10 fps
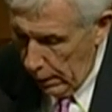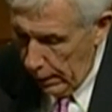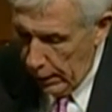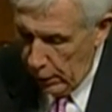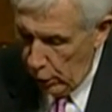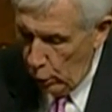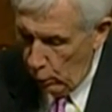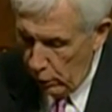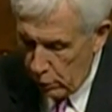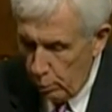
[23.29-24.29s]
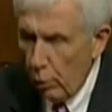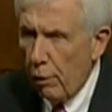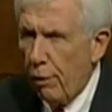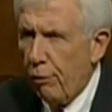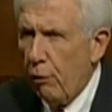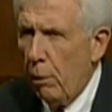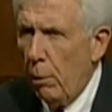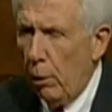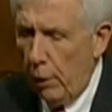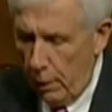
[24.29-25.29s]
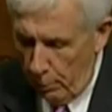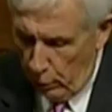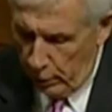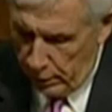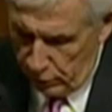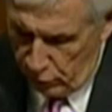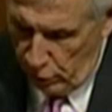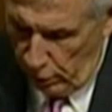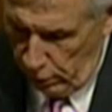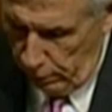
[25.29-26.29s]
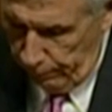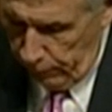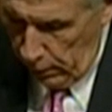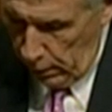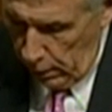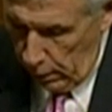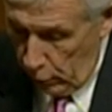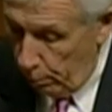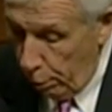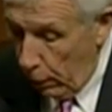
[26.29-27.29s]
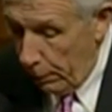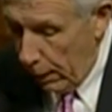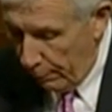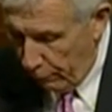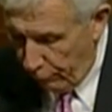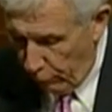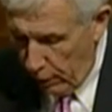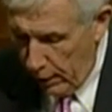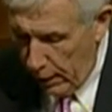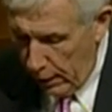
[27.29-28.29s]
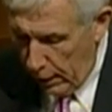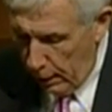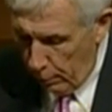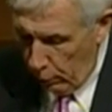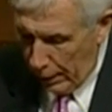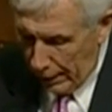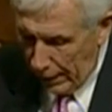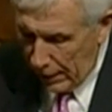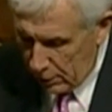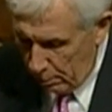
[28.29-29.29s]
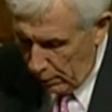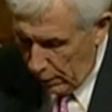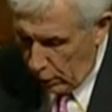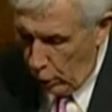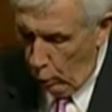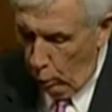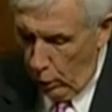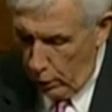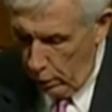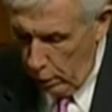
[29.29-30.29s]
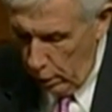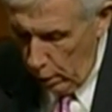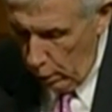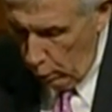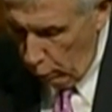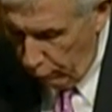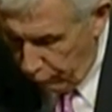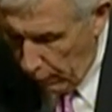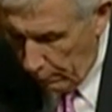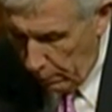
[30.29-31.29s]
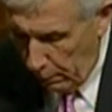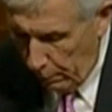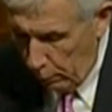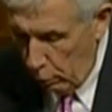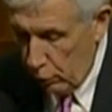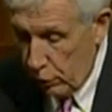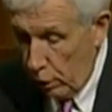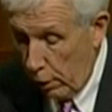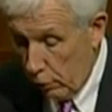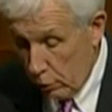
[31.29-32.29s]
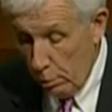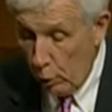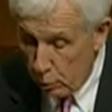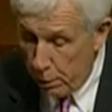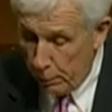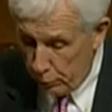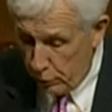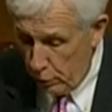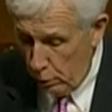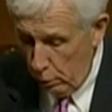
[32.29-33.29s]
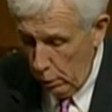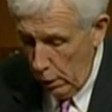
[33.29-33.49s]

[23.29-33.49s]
And in the U.S., more than 3 million Americans stutter. You probably have a friend, a neighbor, a classmate, a coworker, or a family member who stutters. Most people do.